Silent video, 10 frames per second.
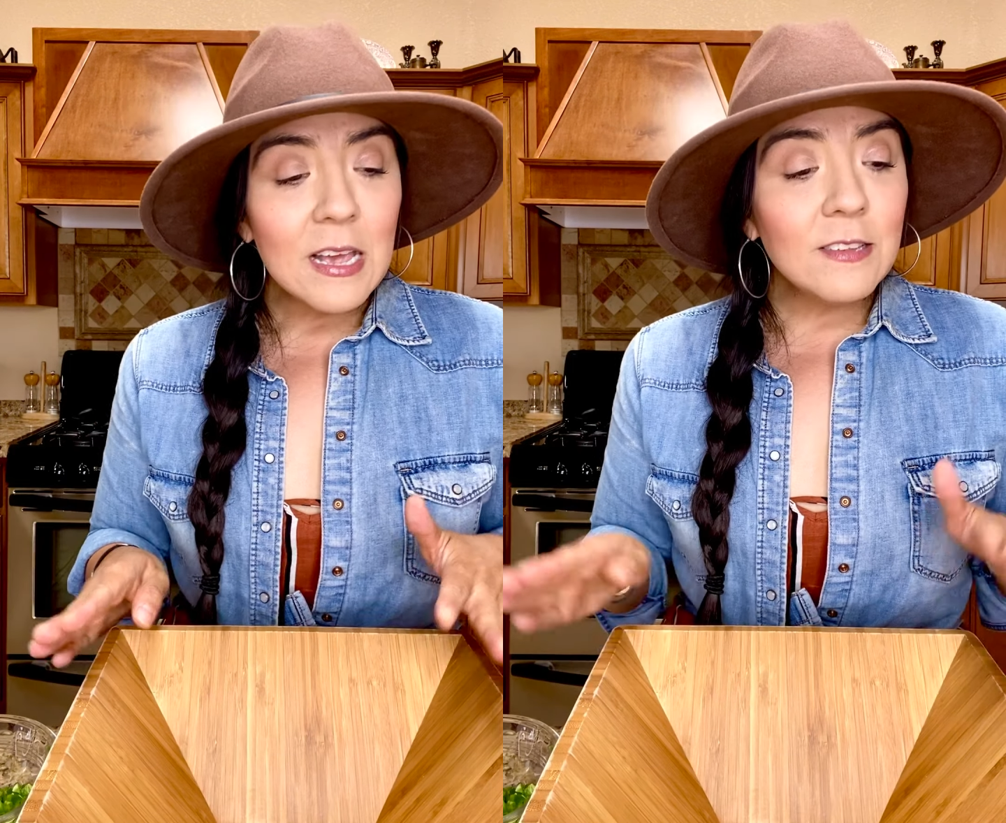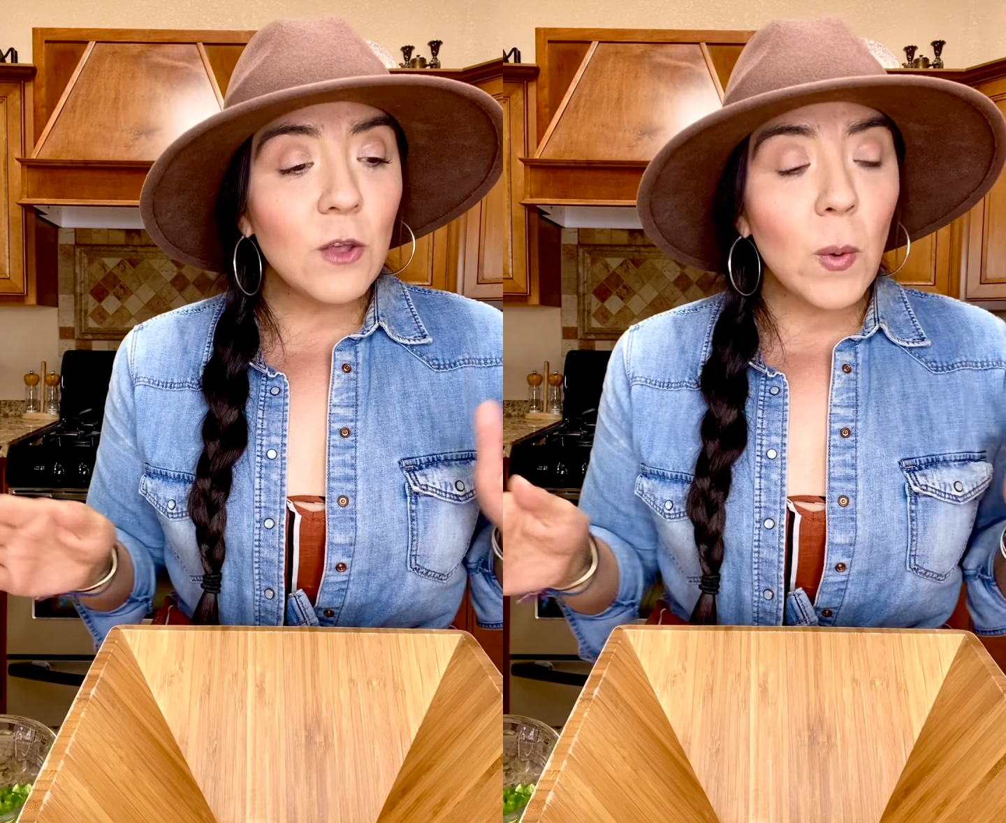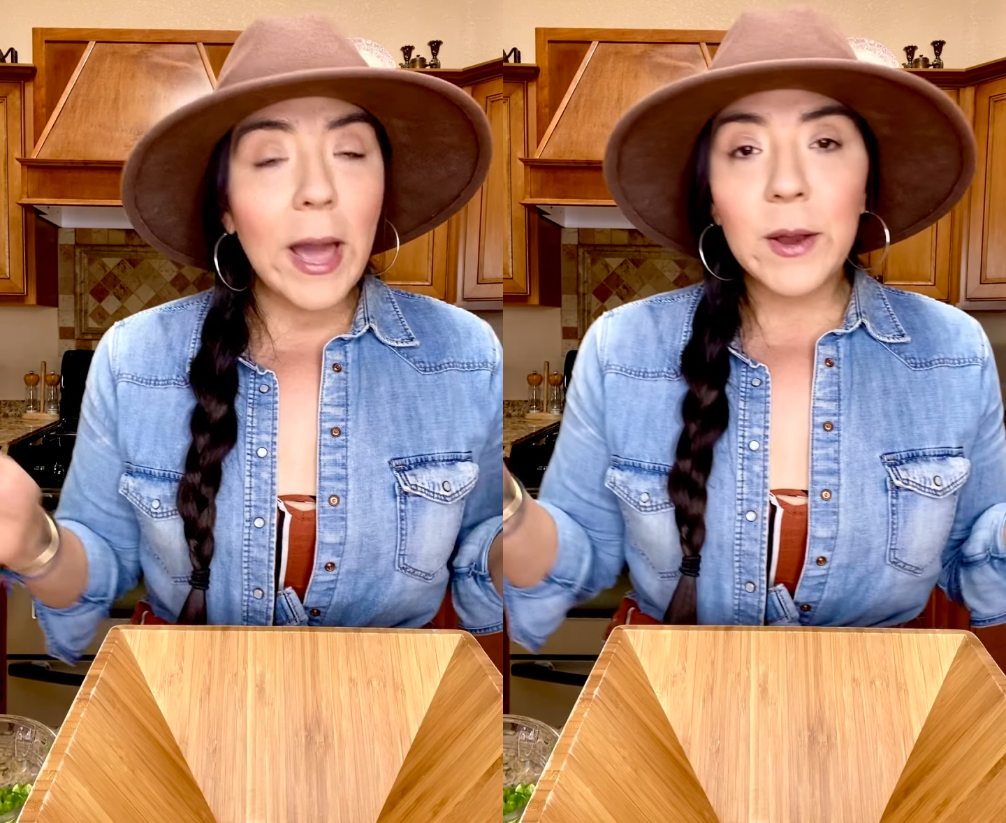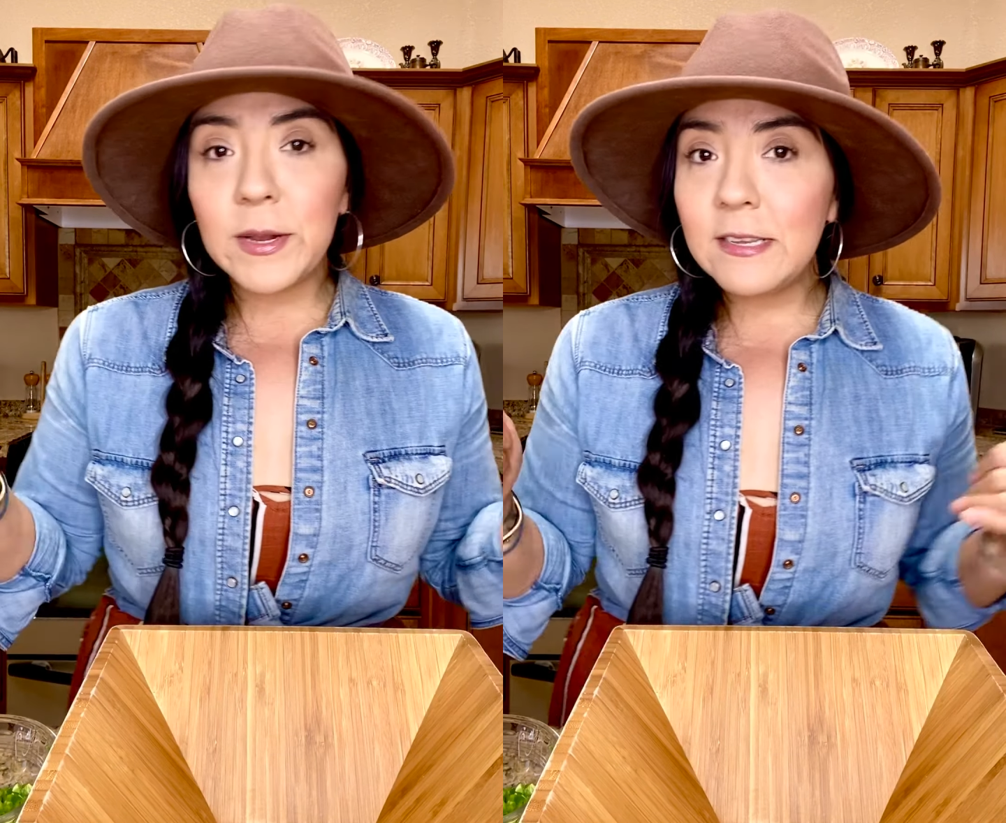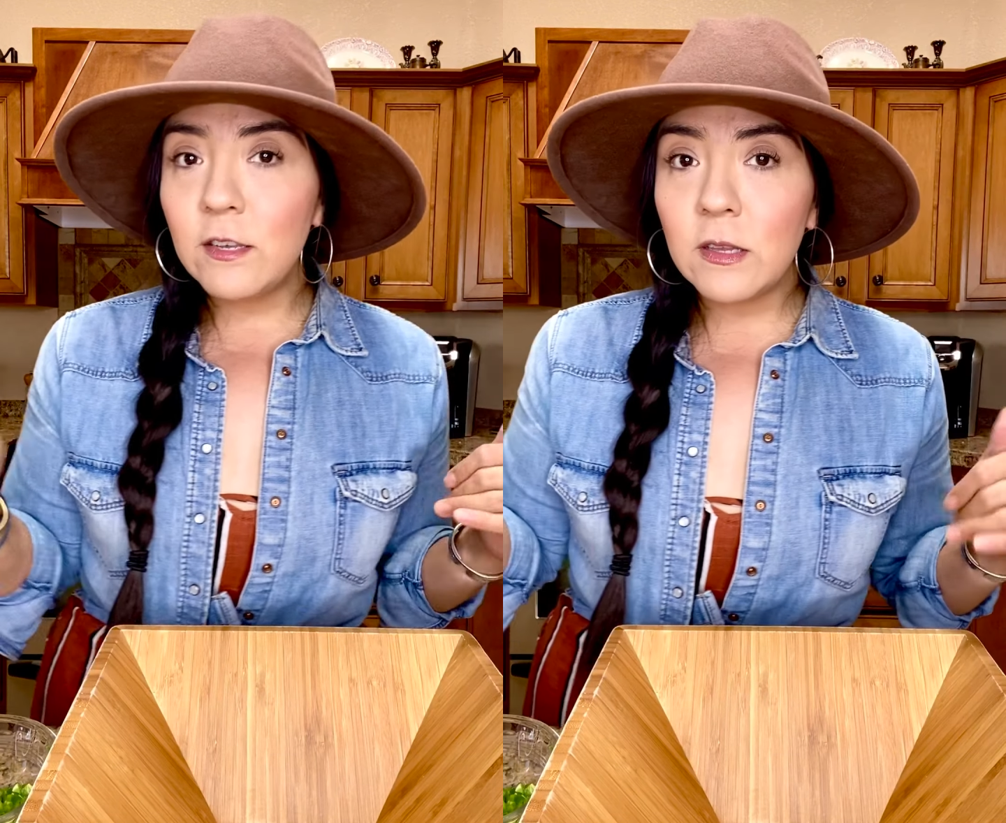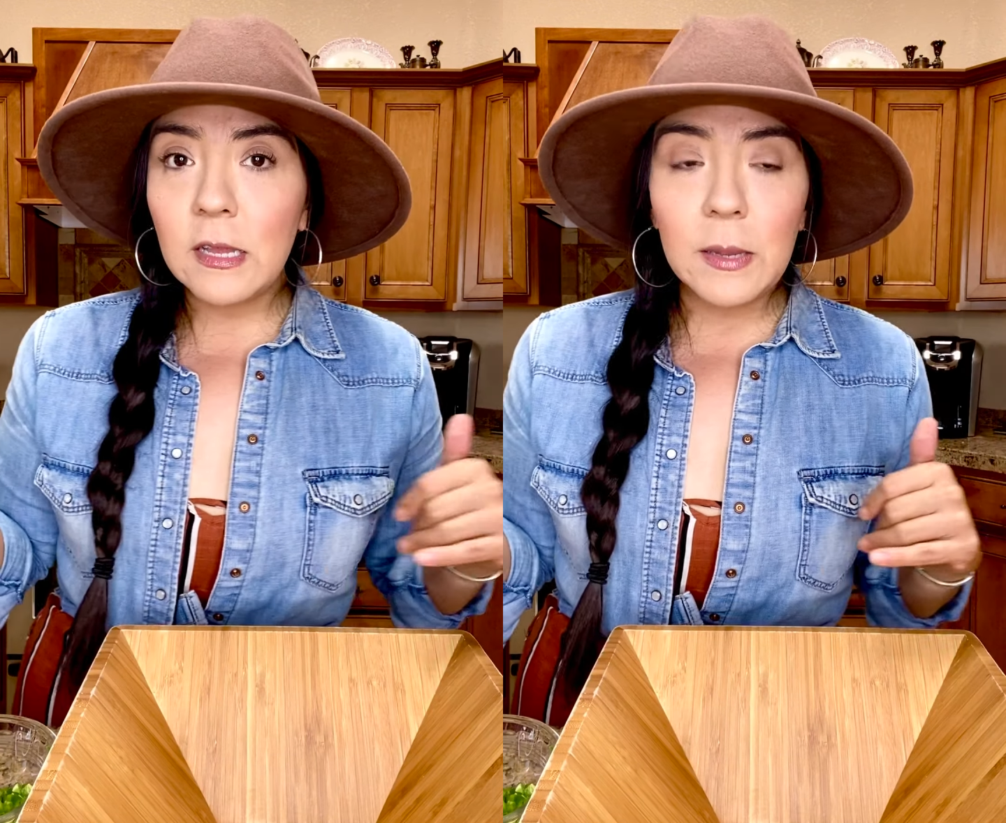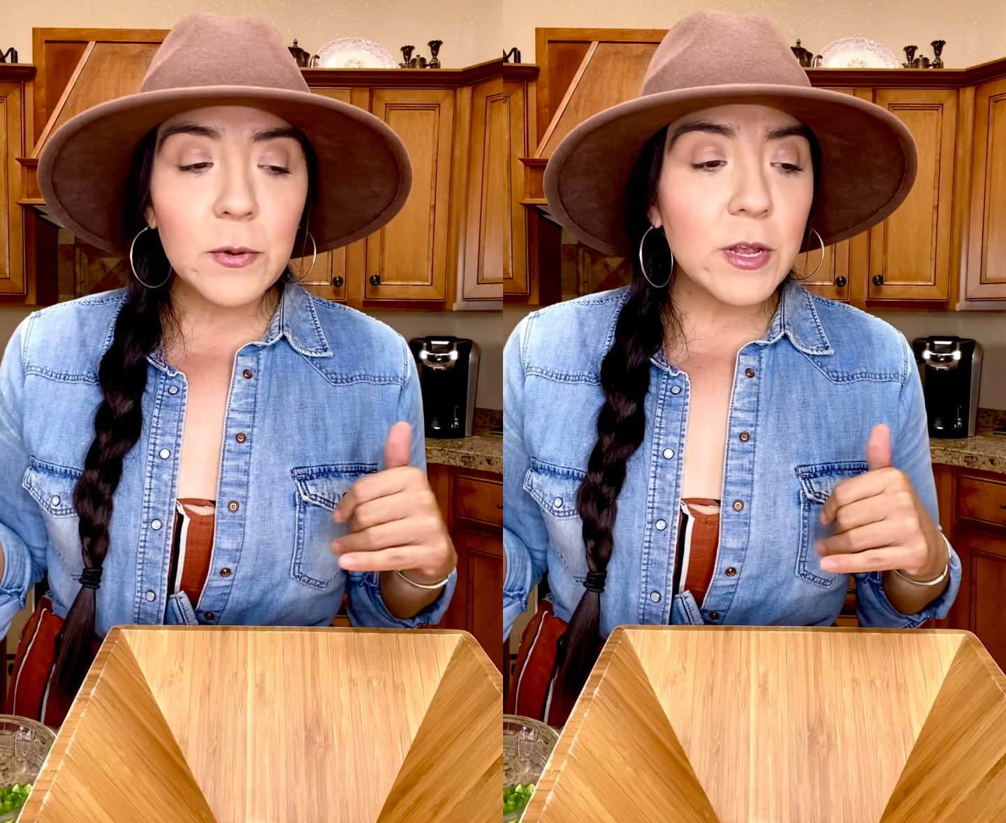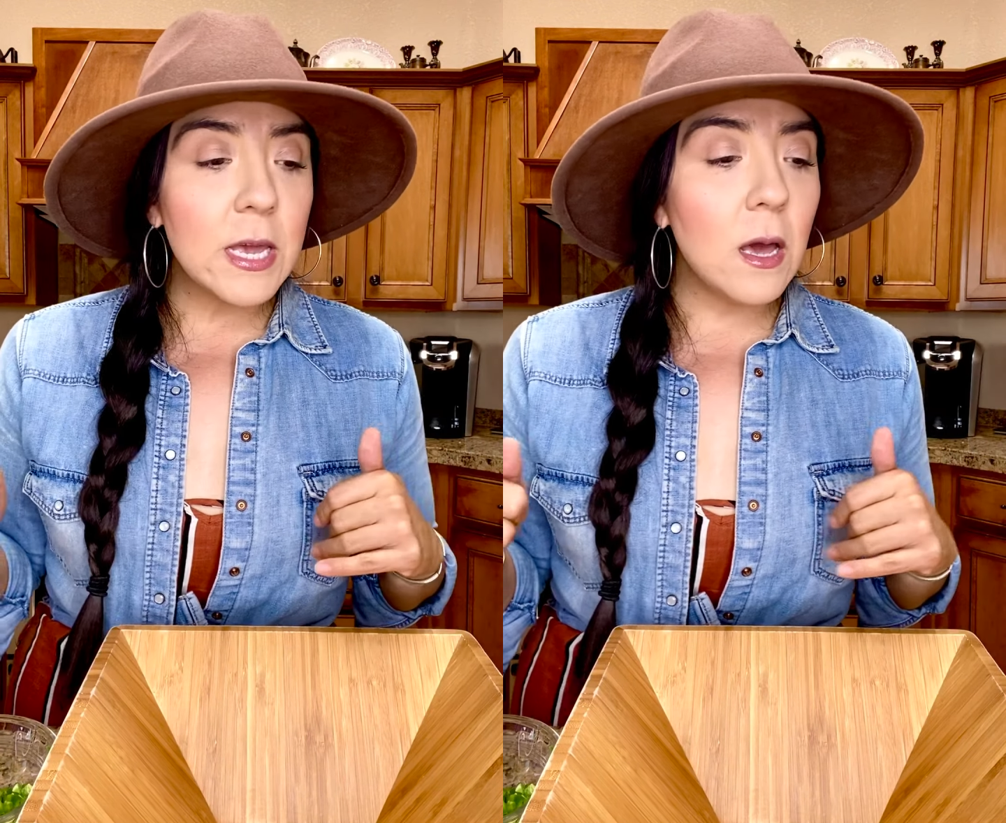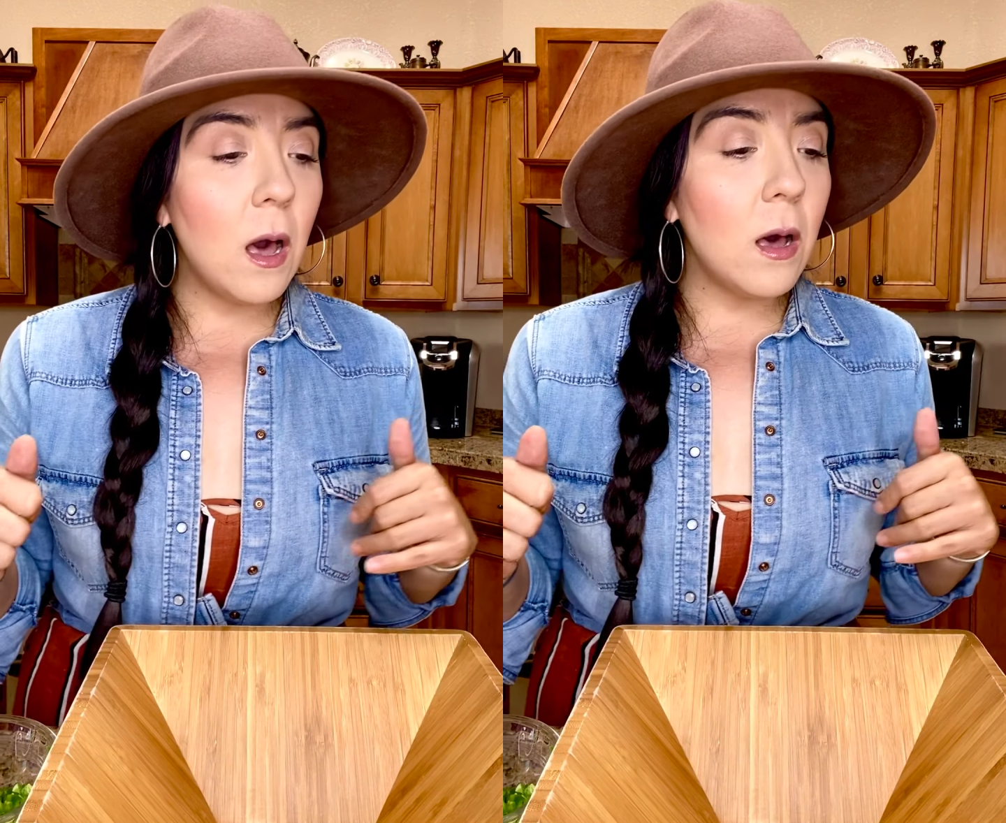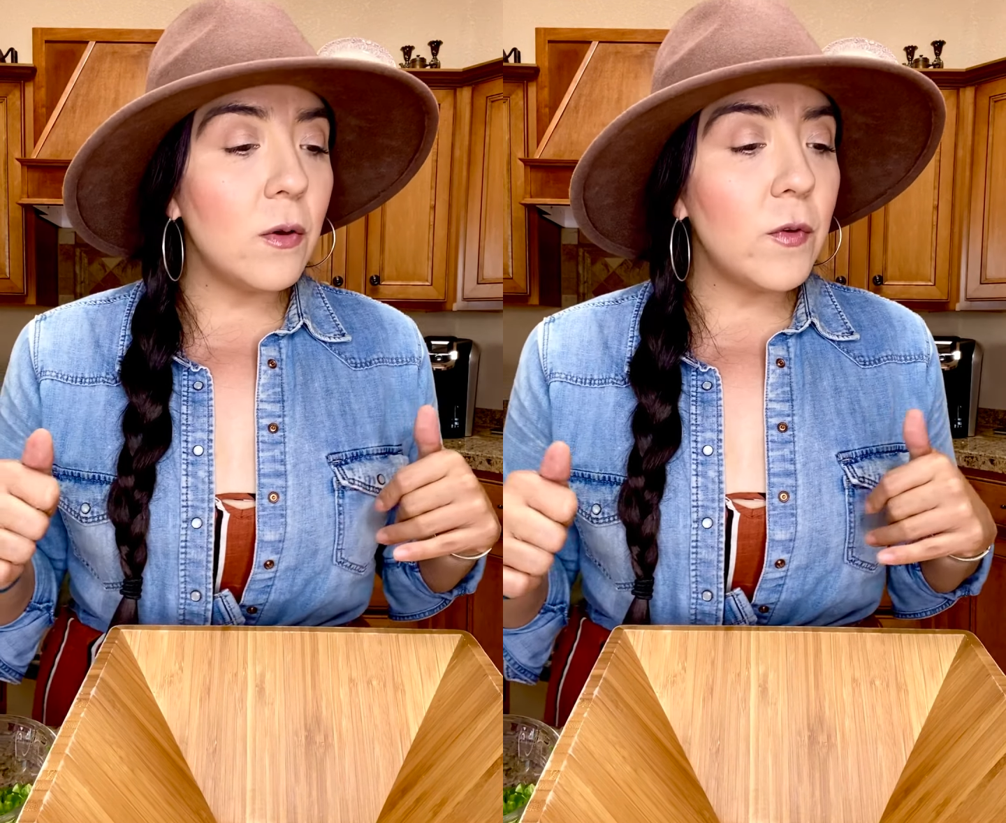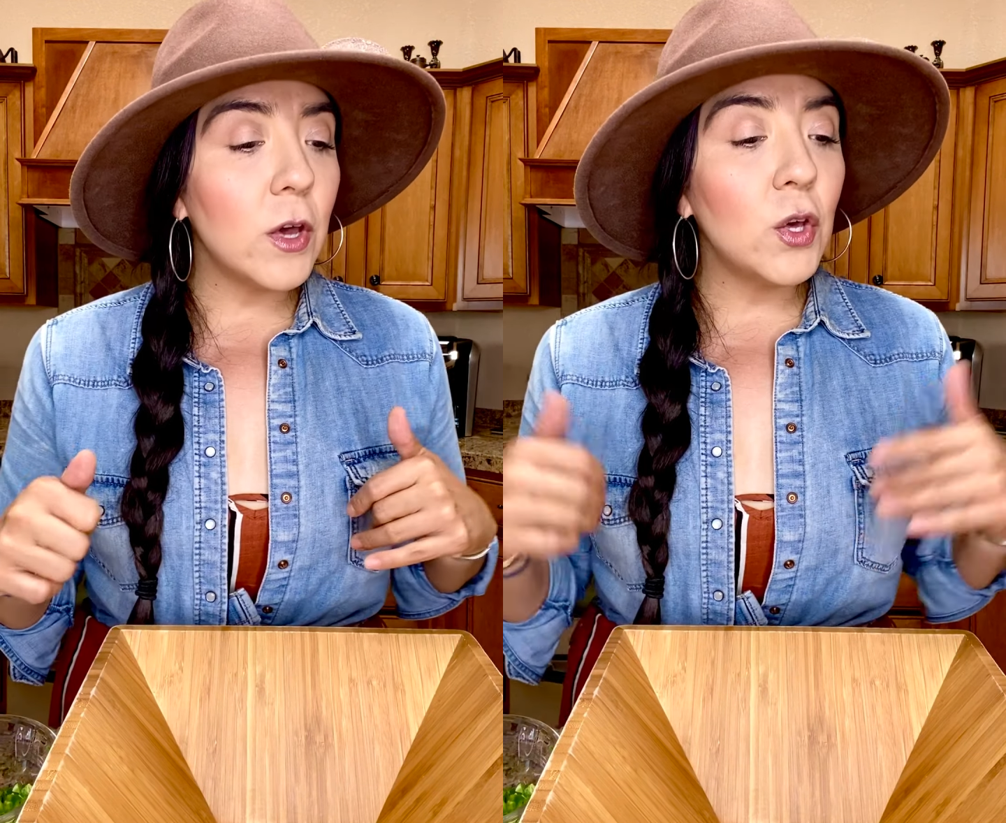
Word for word: So I already took the liberty of